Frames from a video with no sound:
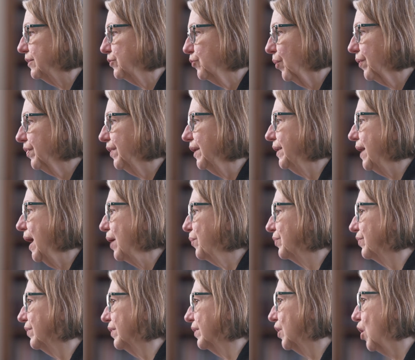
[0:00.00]
Dorothy Day
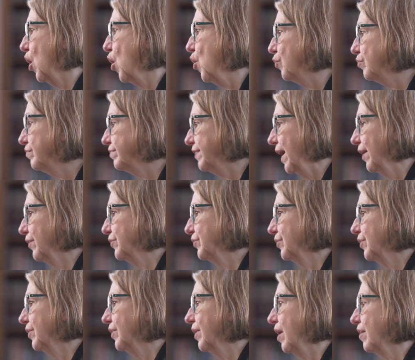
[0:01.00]
was a
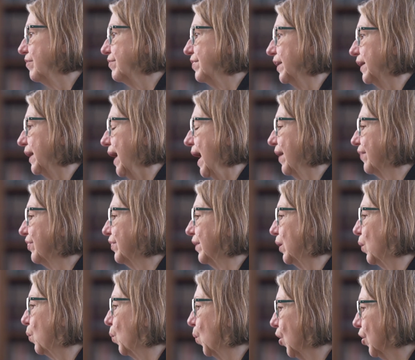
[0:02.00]
co-founder of the
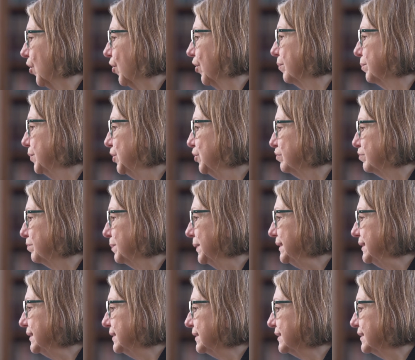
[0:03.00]
Catholic Worker
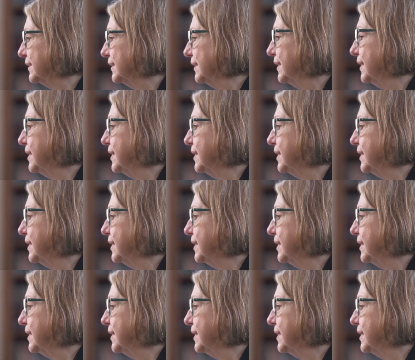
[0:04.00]
Movement,